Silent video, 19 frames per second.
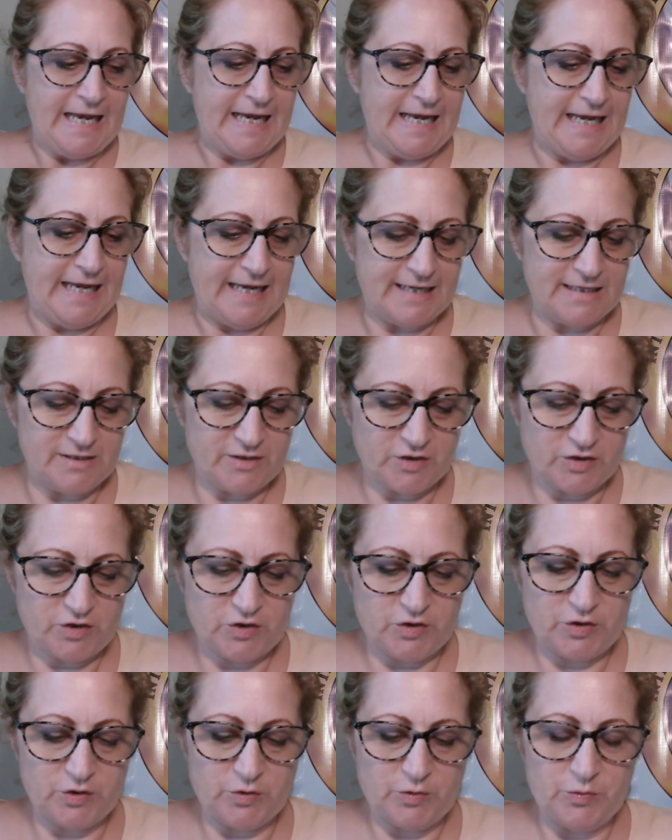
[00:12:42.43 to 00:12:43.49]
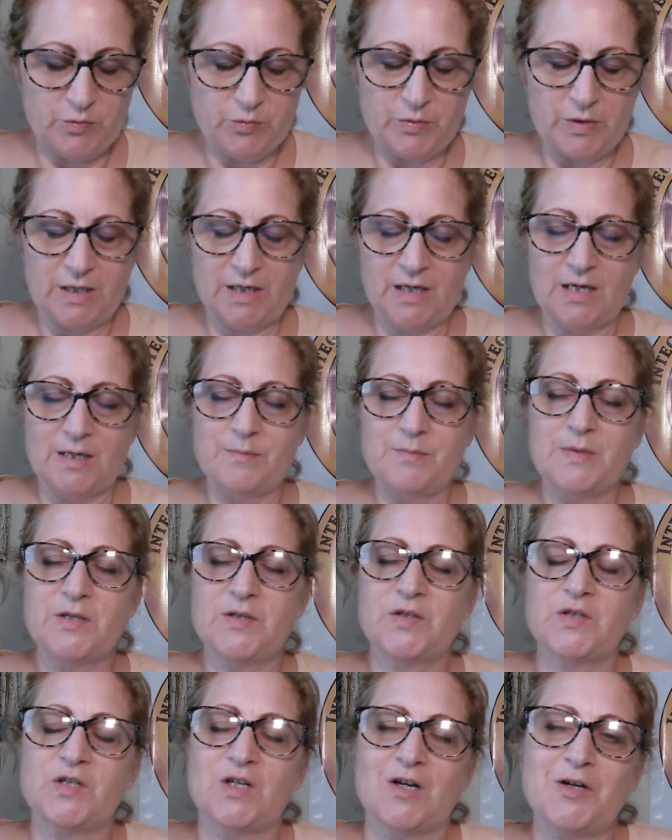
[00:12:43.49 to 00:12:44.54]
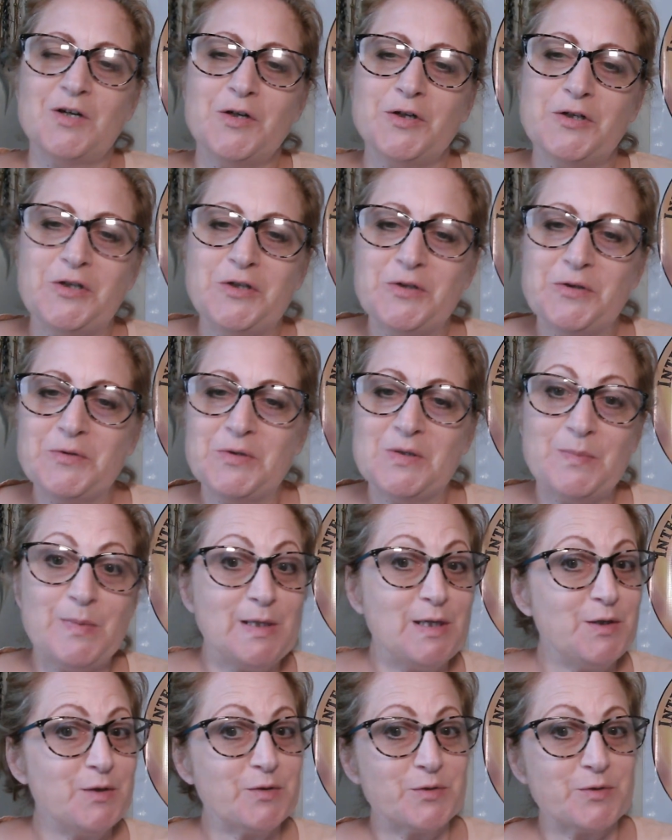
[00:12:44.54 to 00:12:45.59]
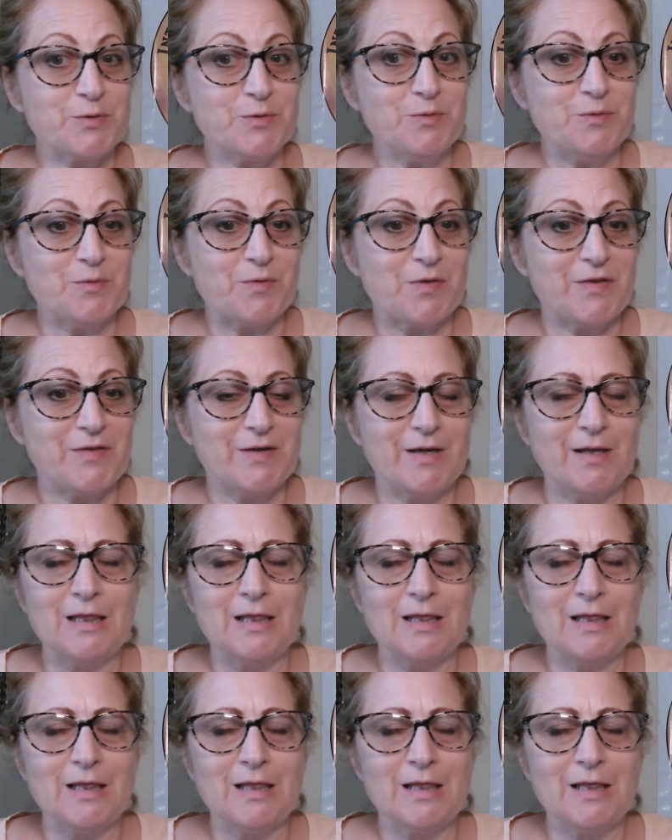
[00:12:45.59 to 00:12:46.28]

and to um, start to speak your truth